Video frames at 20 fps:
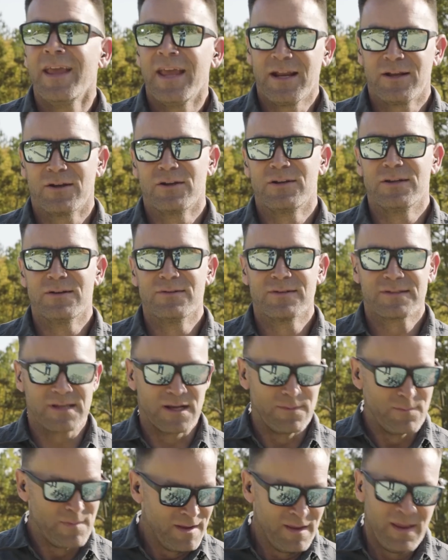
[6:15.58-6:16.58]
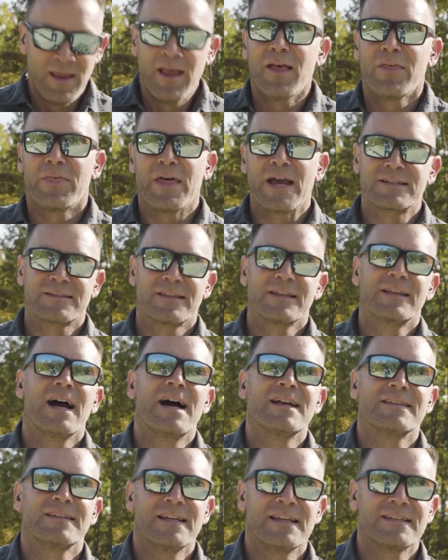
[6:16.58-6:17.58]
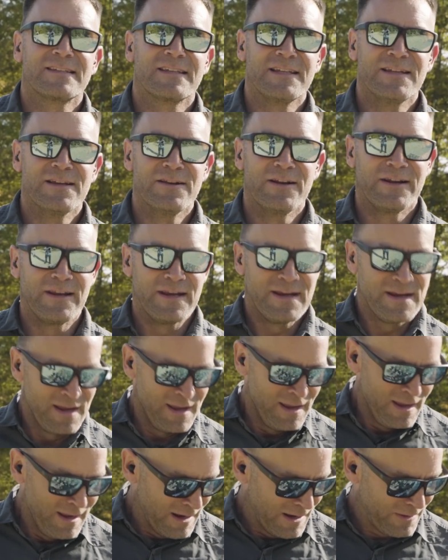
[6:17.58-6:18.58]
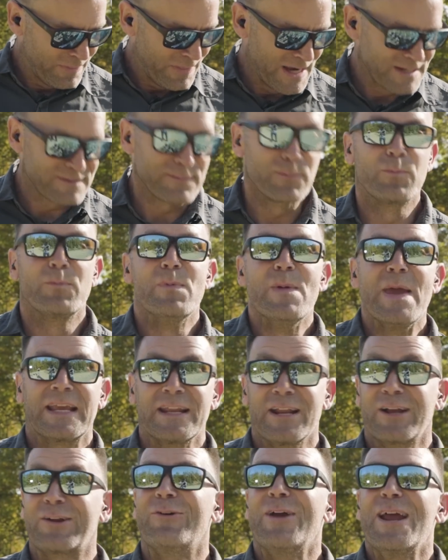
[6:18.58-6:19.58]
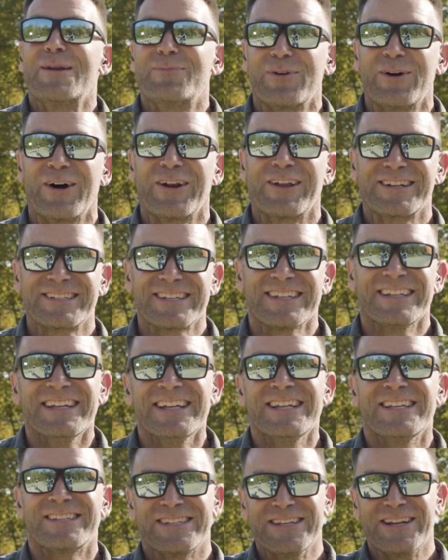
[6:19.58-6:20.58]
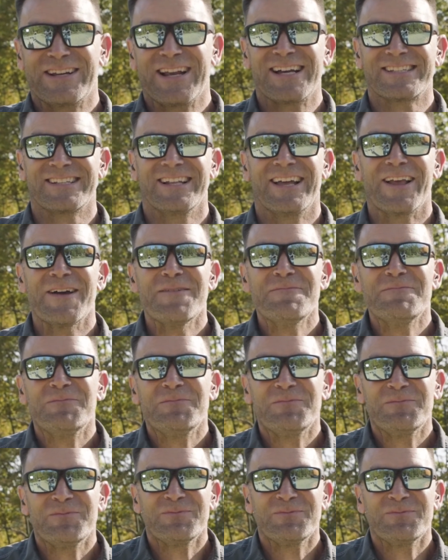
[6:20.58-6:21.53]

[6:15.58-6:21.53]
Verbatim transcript: It could use some. Thanks to the guys at A C Unity, and thanks for making a great product. See you guys later.